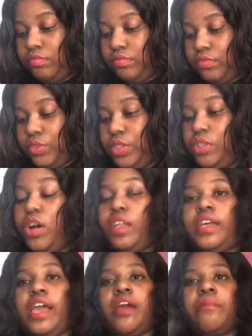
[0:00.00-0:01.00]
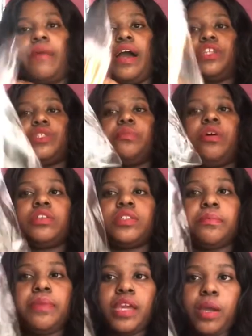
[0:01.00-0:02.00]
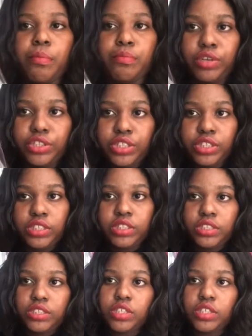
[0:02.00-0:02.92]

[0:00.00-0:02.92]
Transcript: you call it, I actually bought some makeup brushes